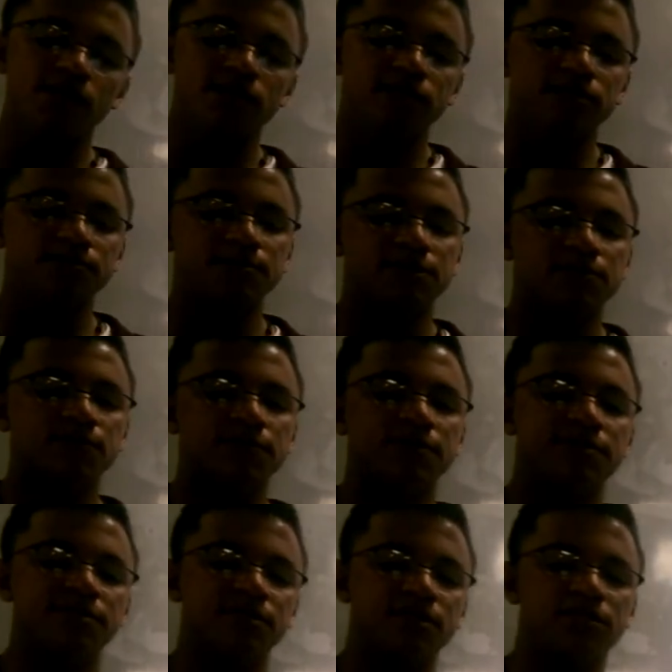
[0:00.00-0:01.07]
is
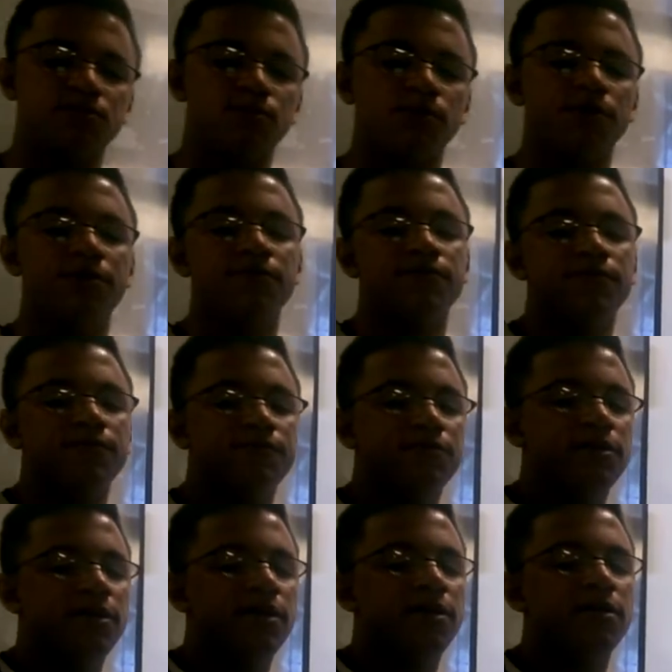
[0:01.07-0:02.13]
between
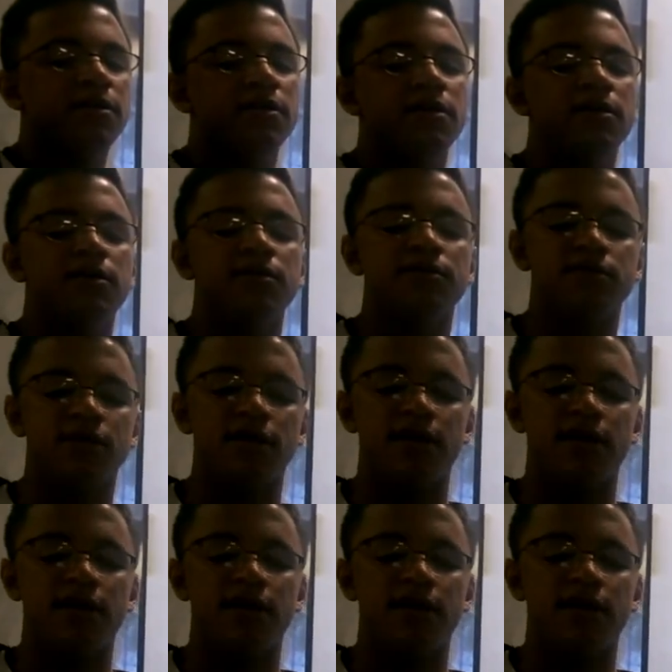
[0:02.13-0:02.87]
6.58 to